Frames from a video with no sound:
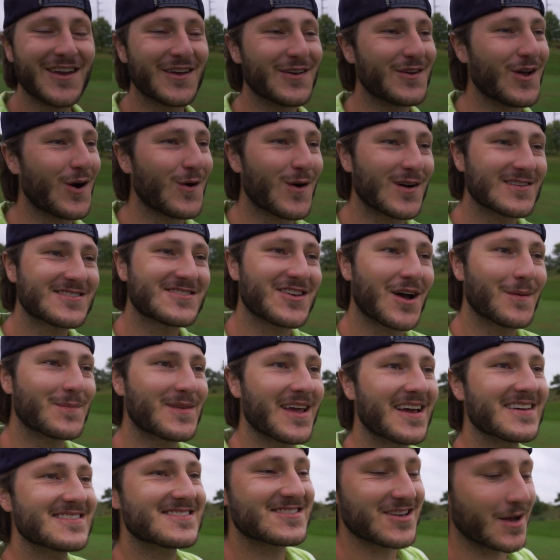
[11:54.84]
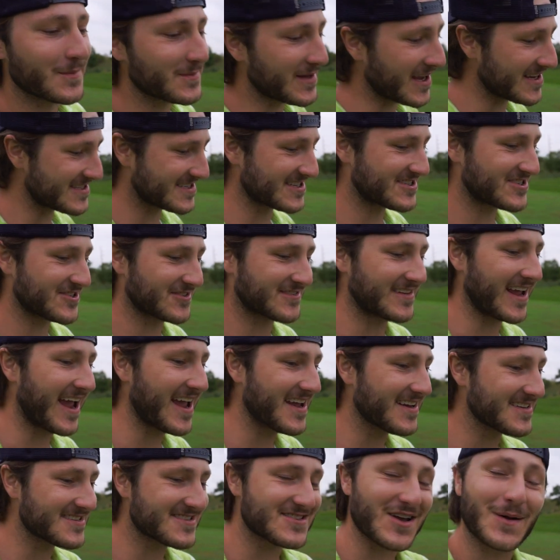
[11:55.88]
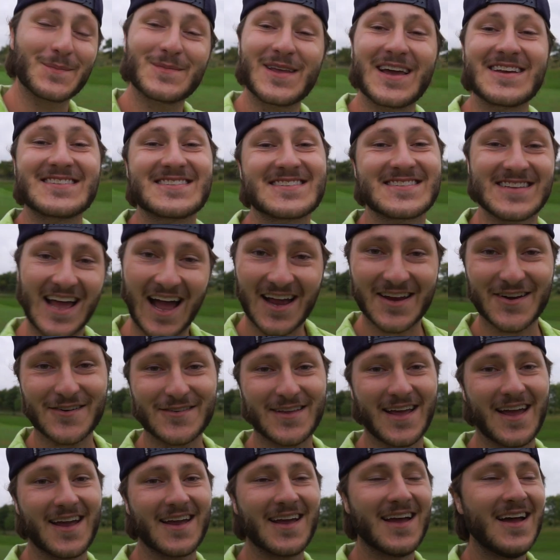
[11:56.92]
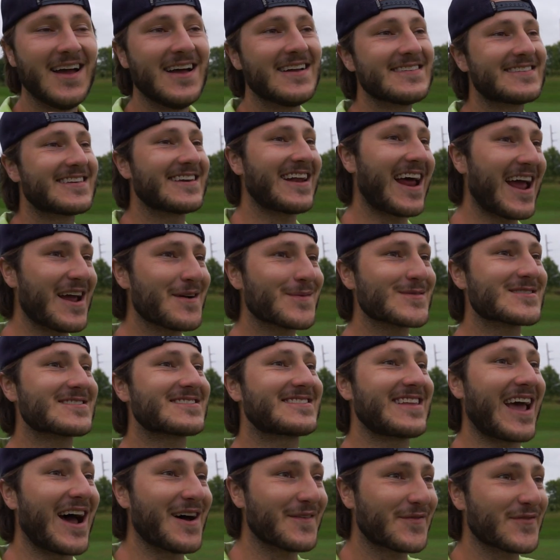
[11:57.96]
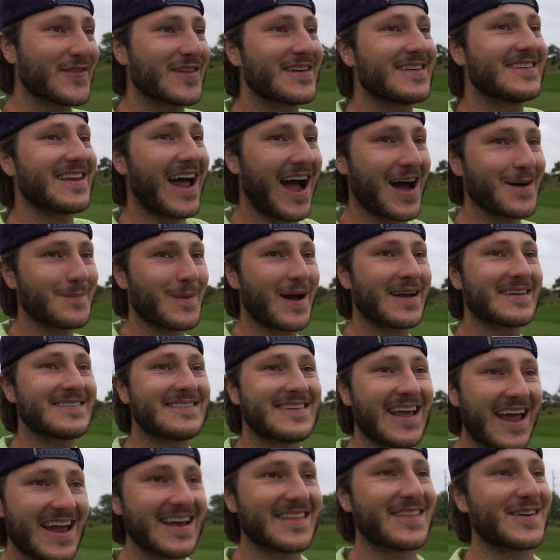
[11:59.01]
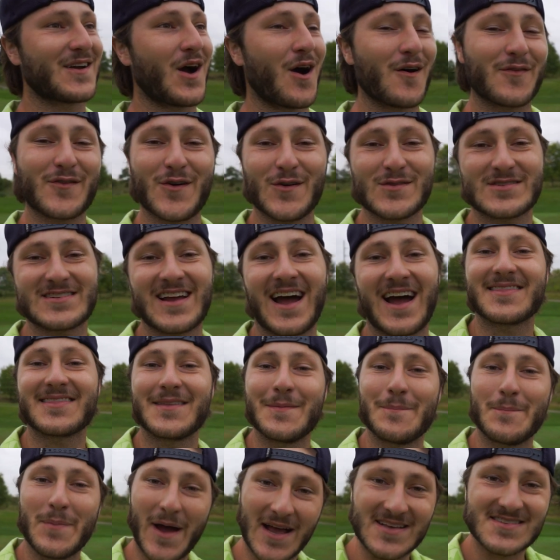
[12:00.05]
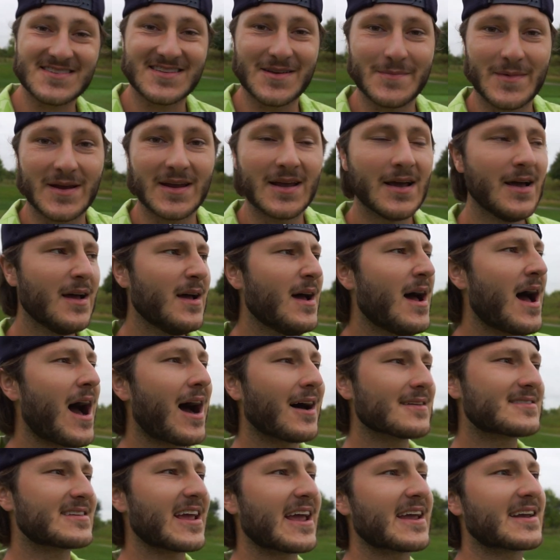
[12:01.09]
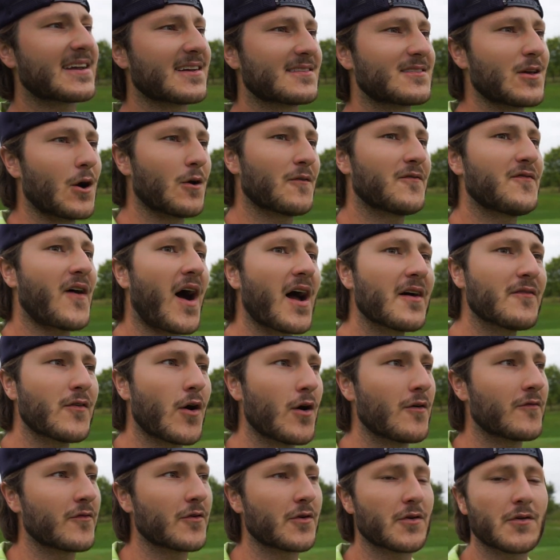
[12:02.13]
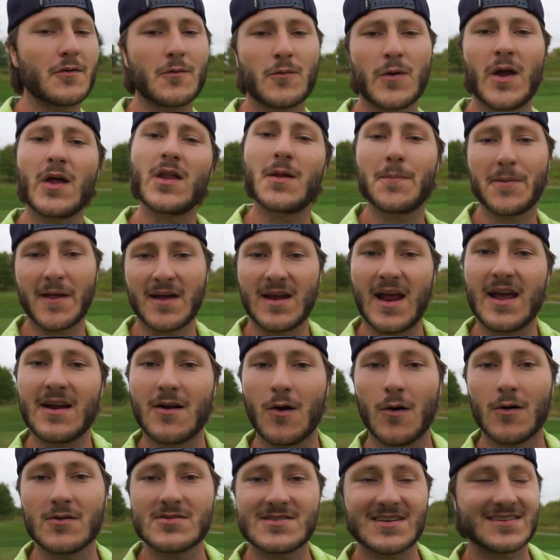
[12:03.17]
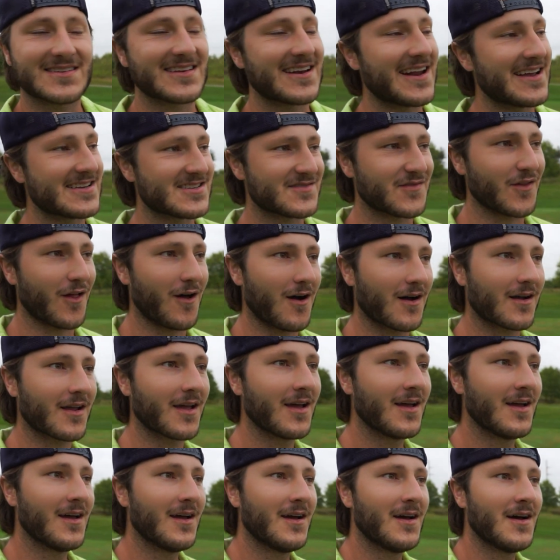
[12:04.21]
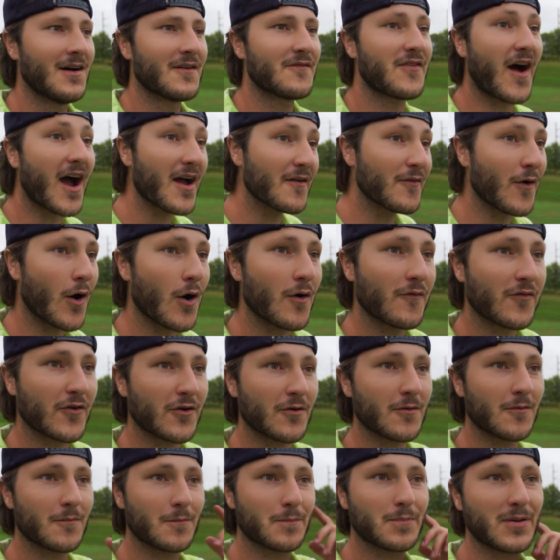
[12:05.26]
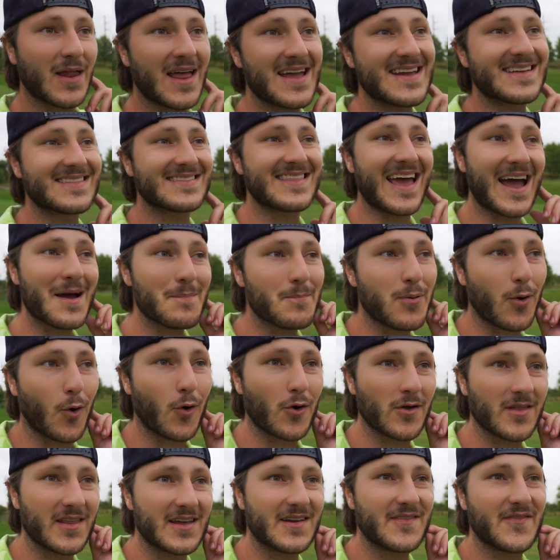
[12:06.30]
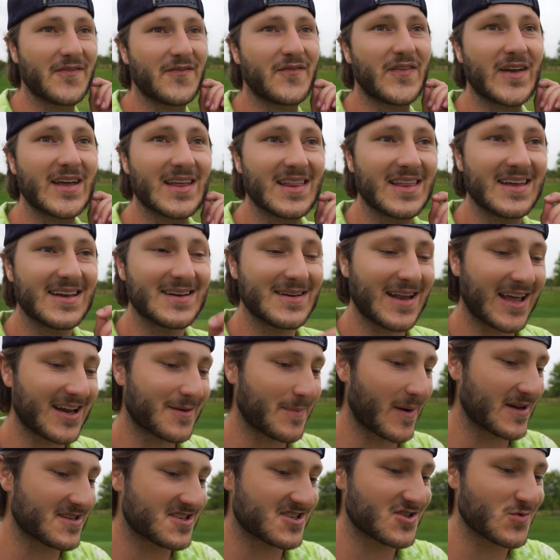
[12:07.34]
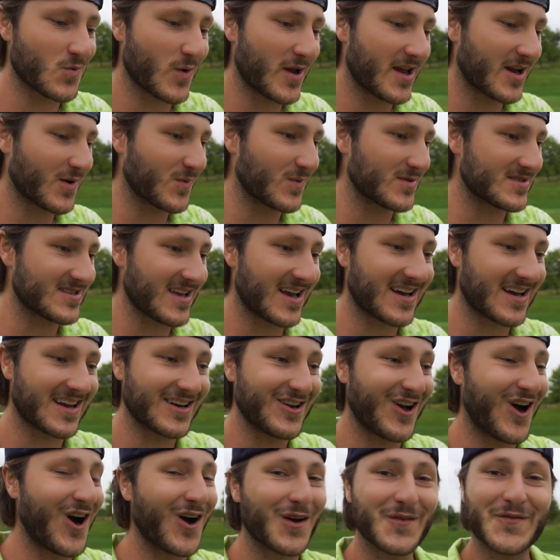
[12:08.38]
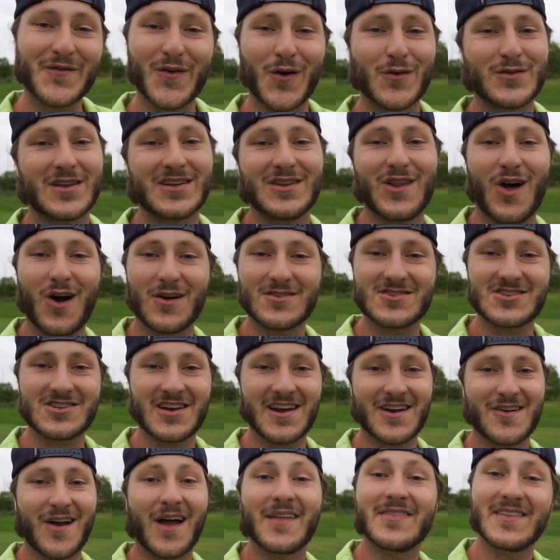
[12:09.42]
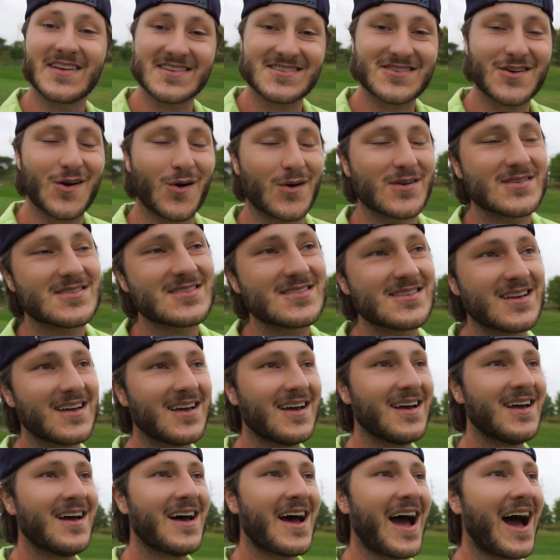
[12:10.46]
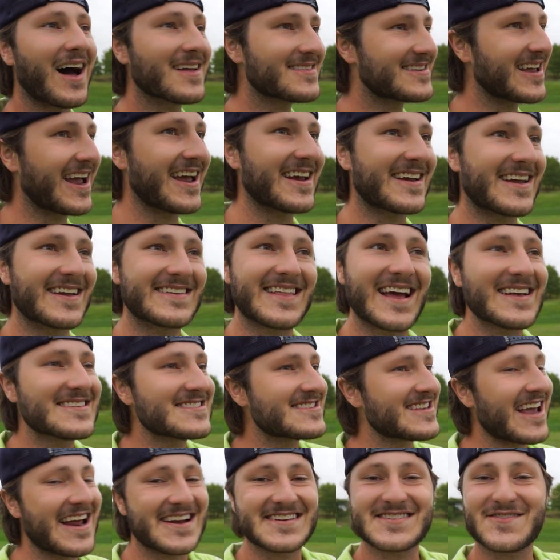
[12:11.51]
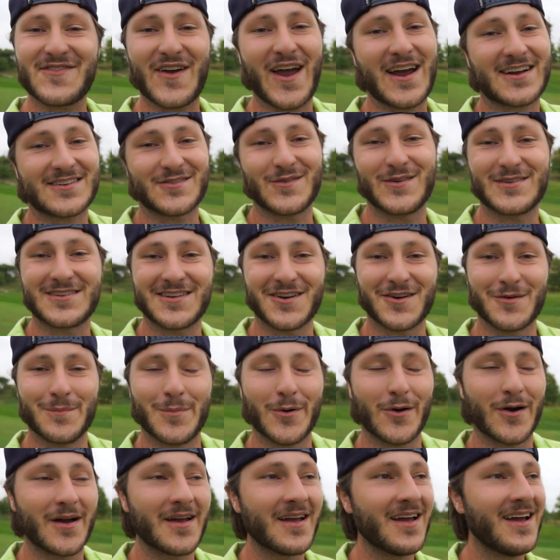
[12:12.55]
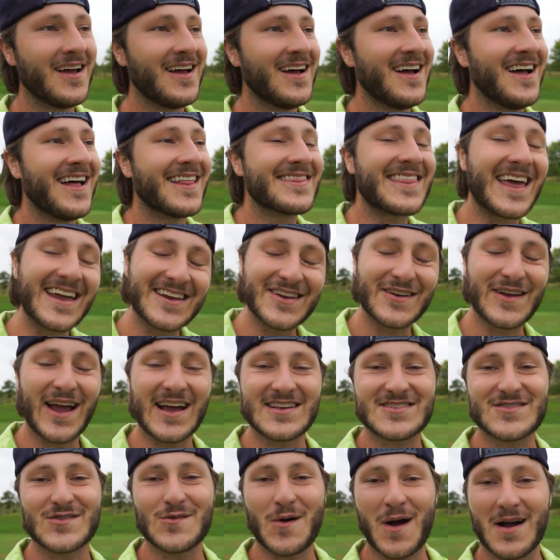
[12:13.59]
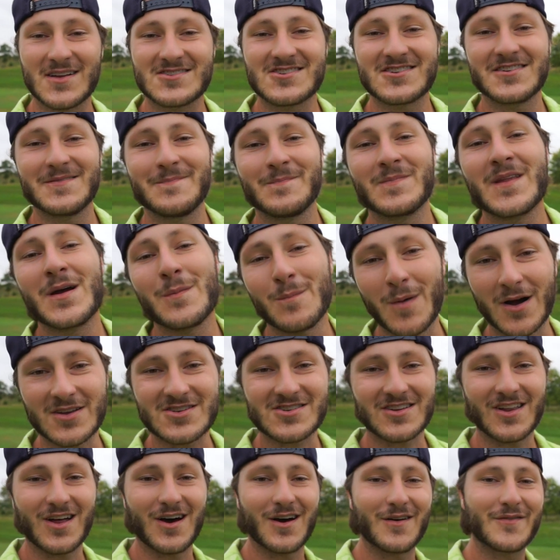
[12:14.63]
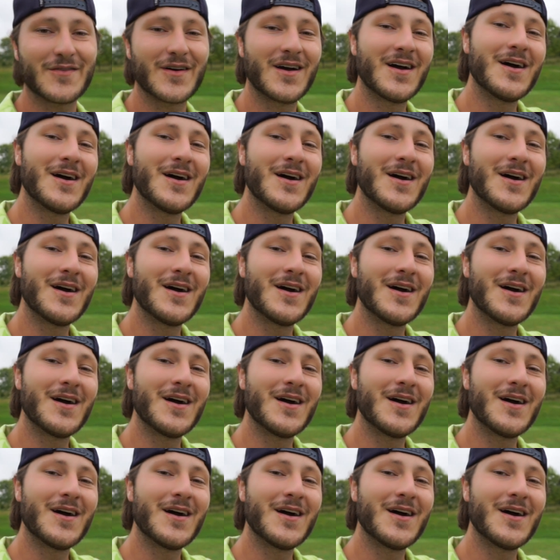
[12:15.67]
You know what, some days, some days it's your day, some days it's not your day. Today was definitely not my day. The golf course the best of me. I'll take it though. Five over, we only played eight holes in today's vlog. Five over, playing that poorly, feeling like my swing was like an unfolding lawn chair on this course. I'll take it. That's satisfactory to your boy. Thank you guys for watching. Much love.